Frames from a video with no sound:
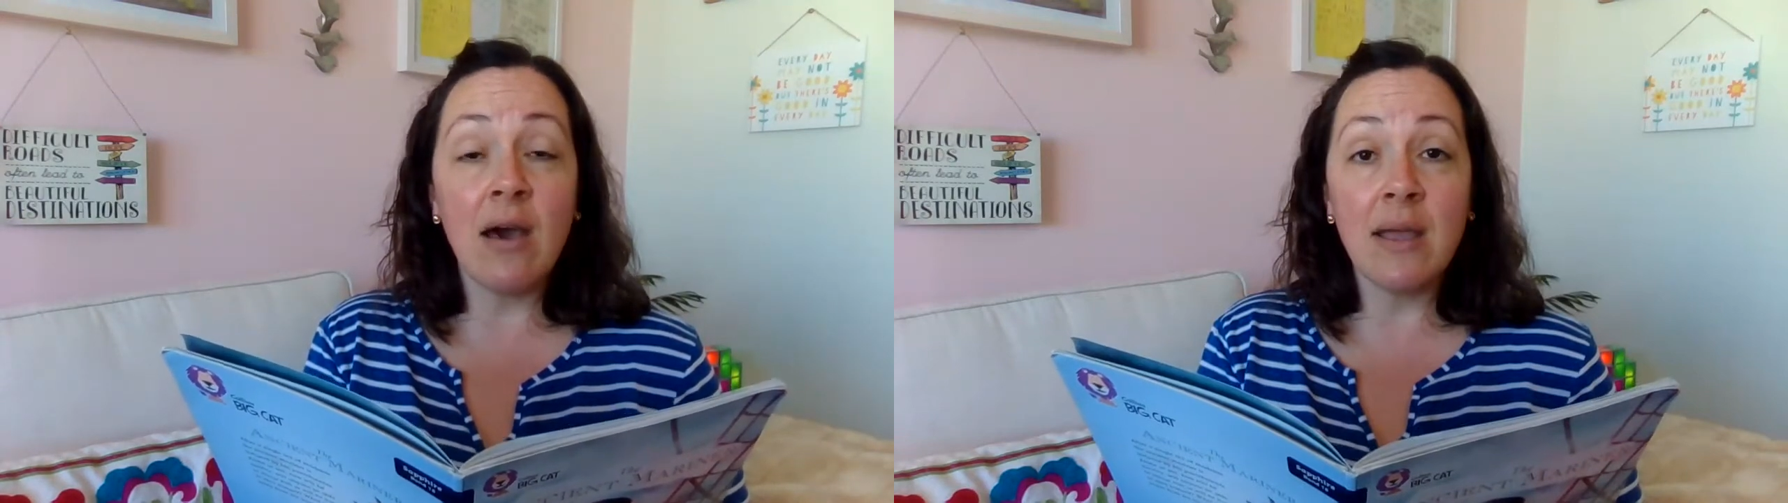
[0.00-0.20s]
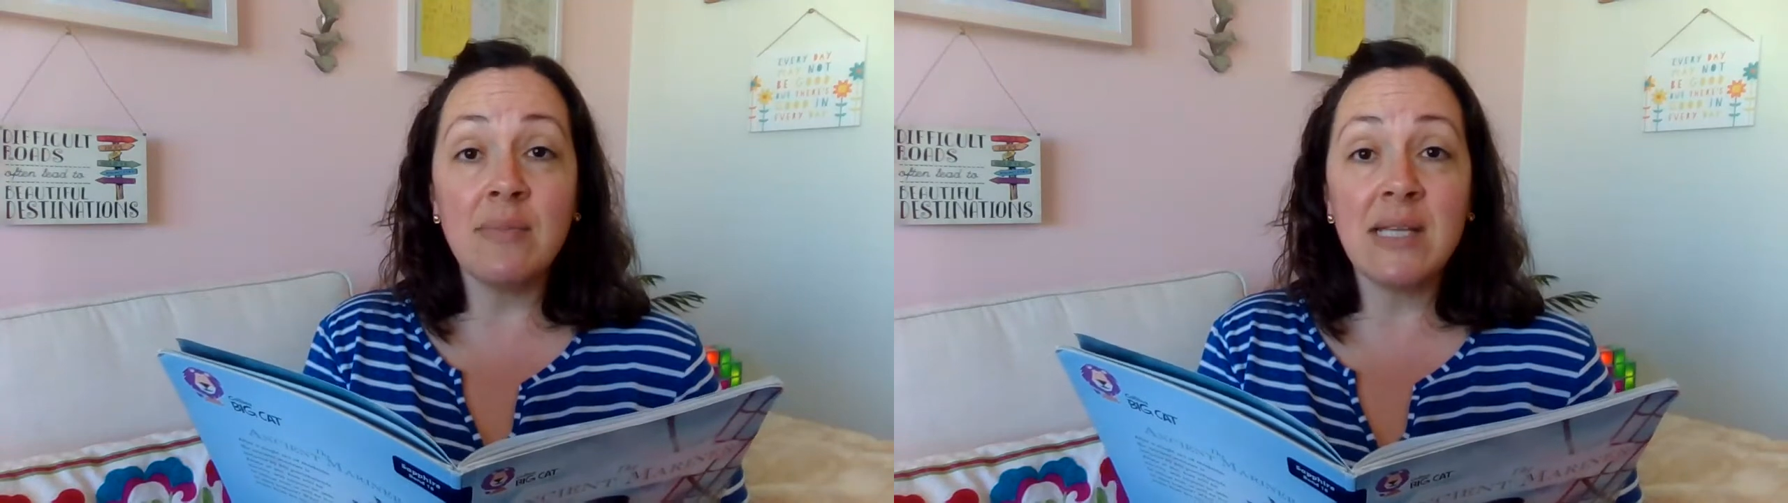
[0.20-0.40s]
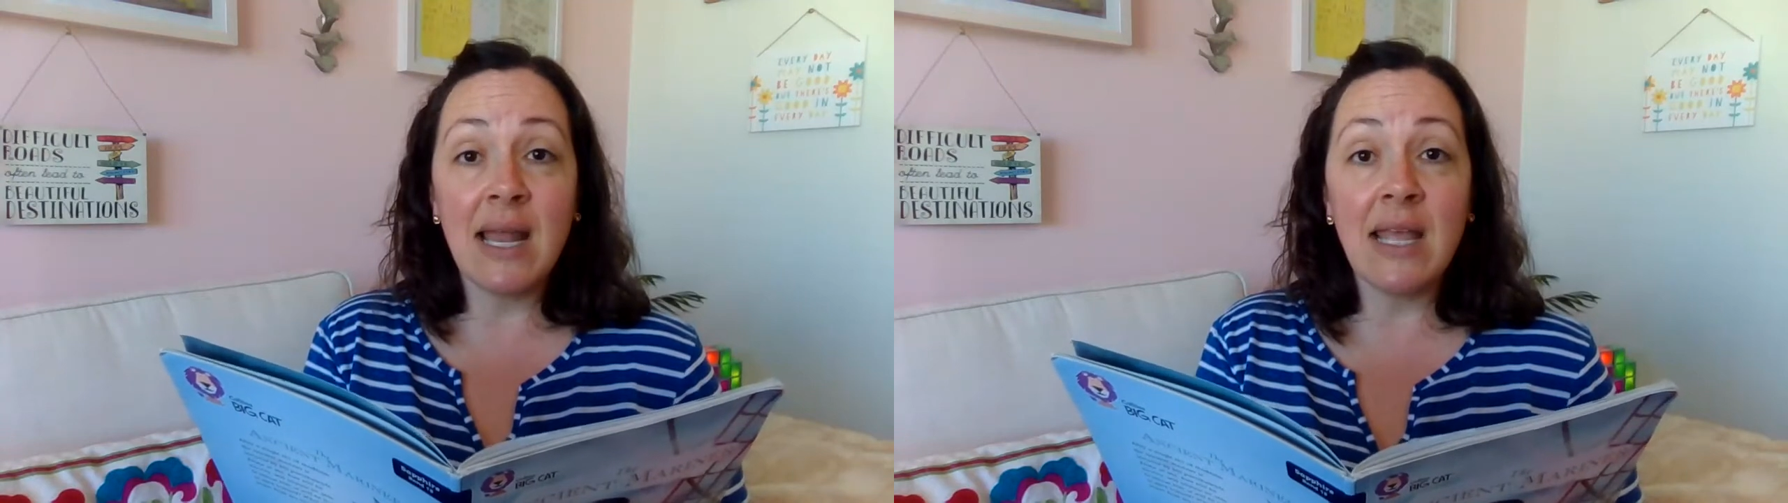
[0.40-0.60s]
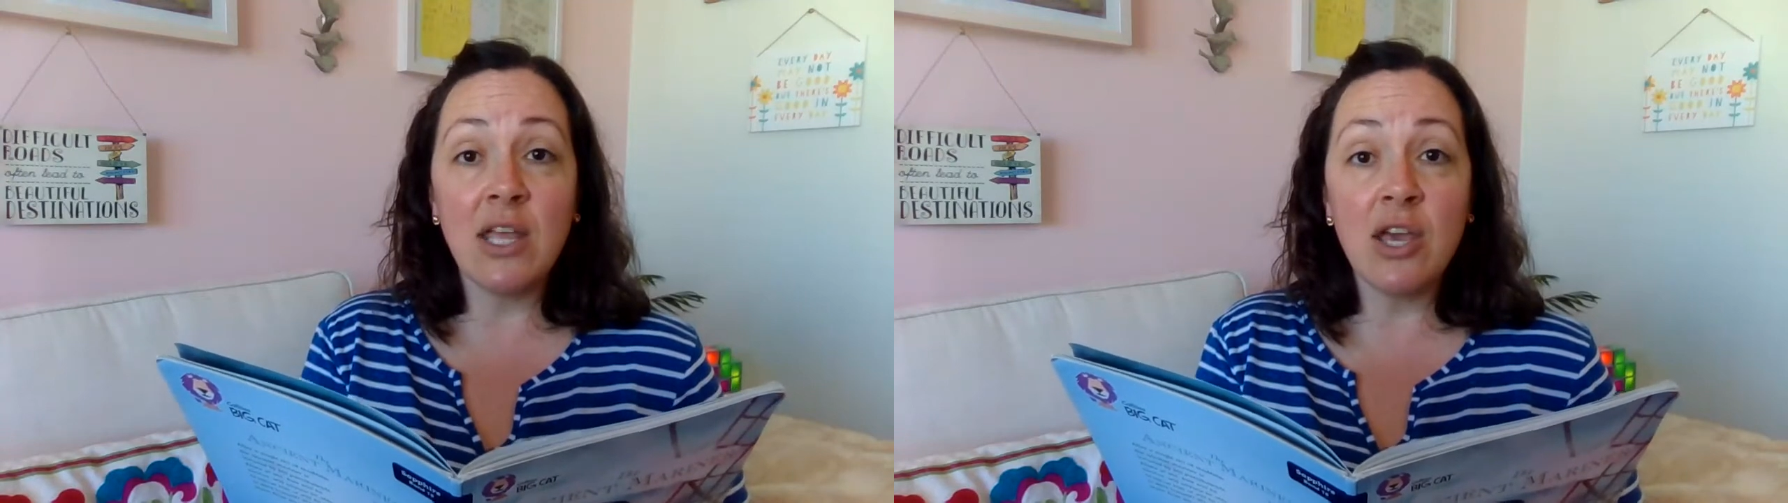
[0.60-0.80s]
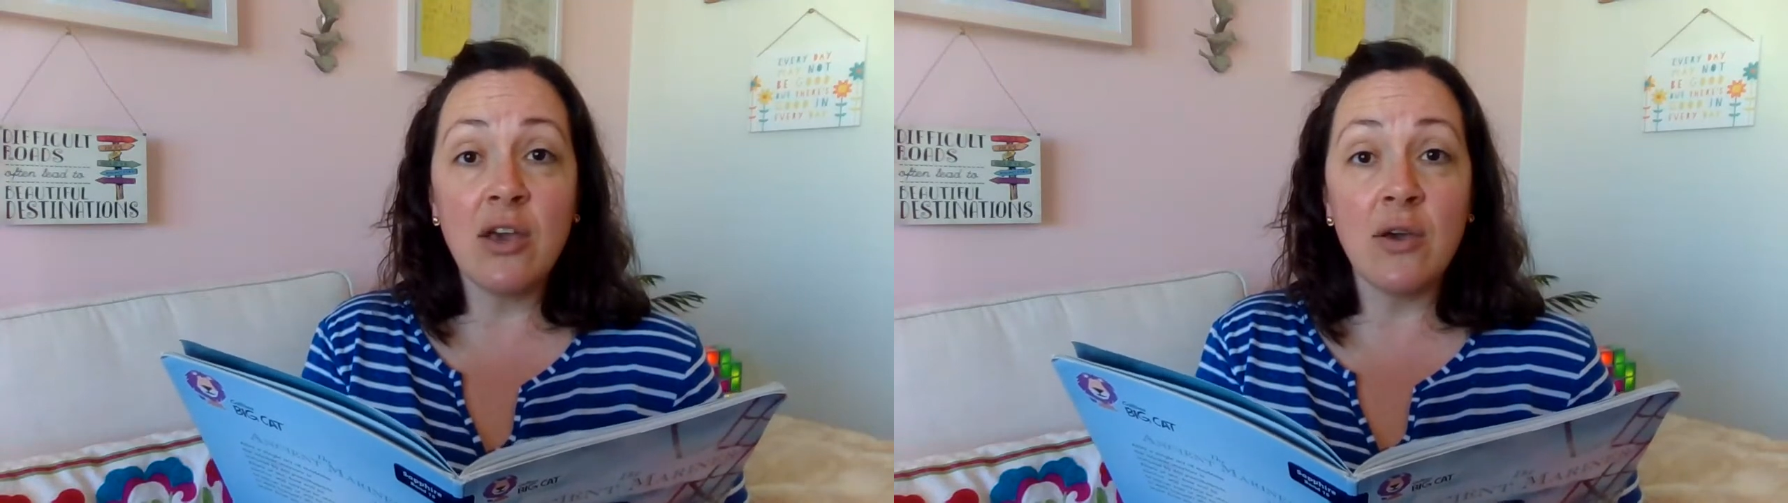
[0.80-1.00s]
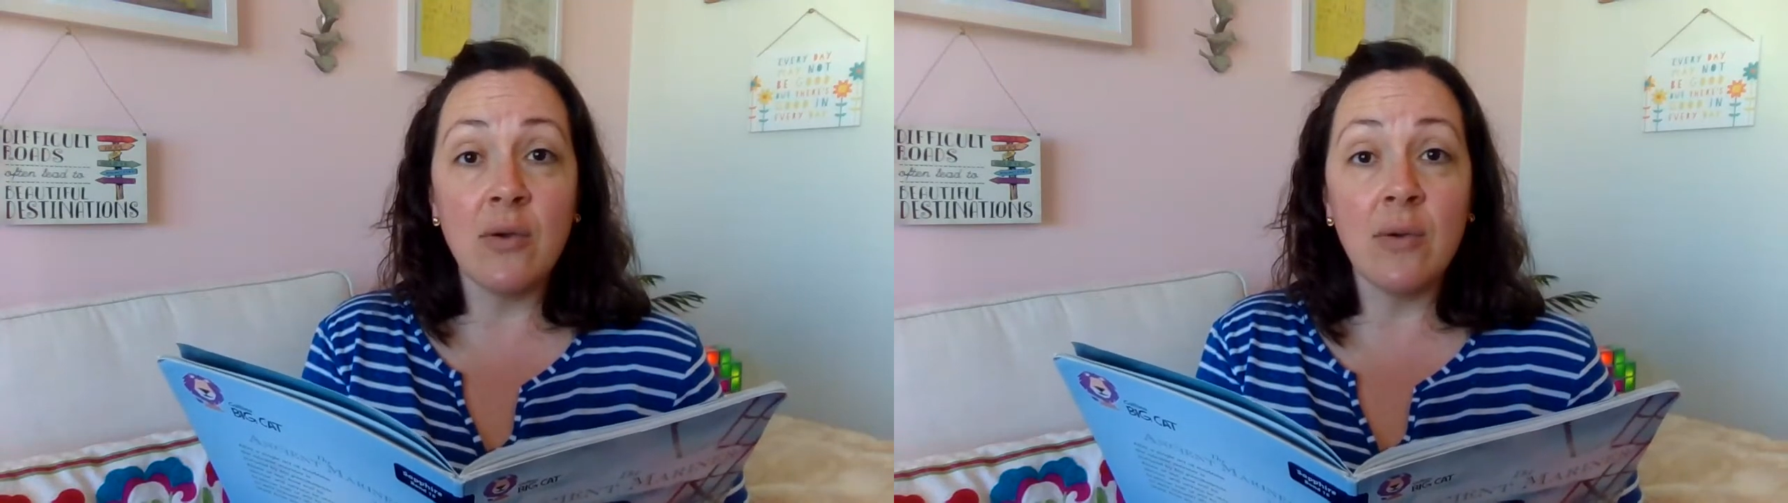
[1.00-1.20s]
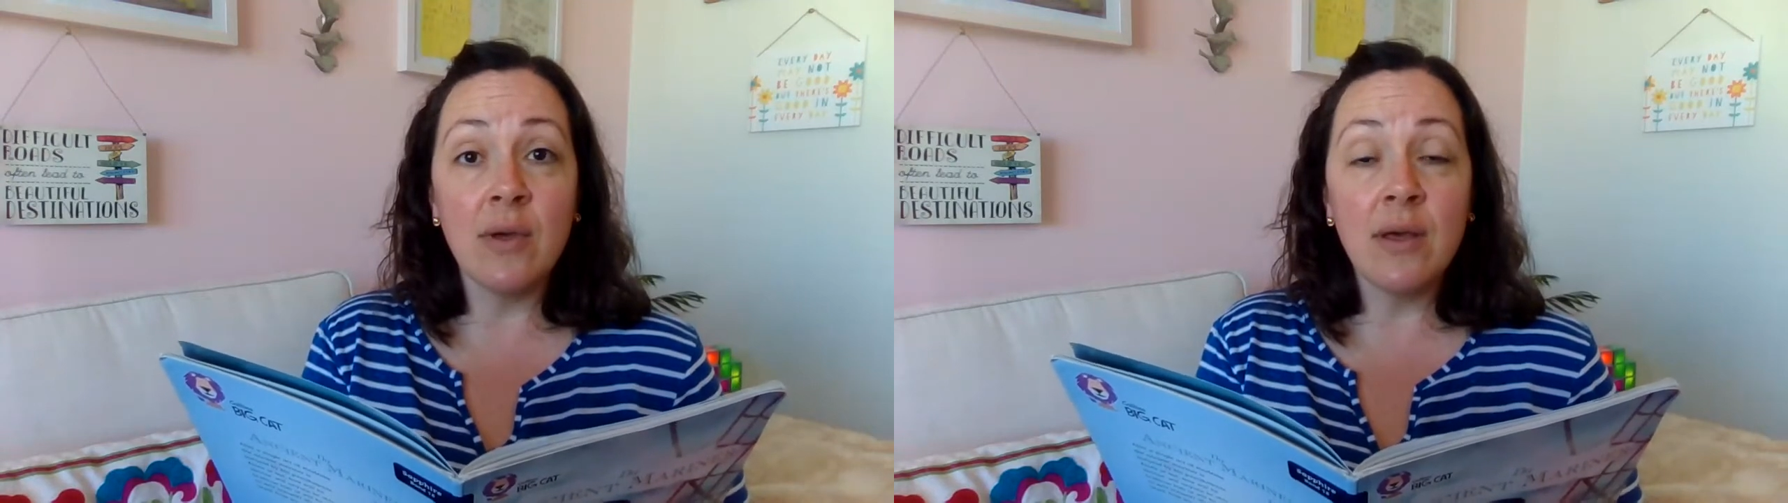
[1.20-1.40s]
I'm telling you,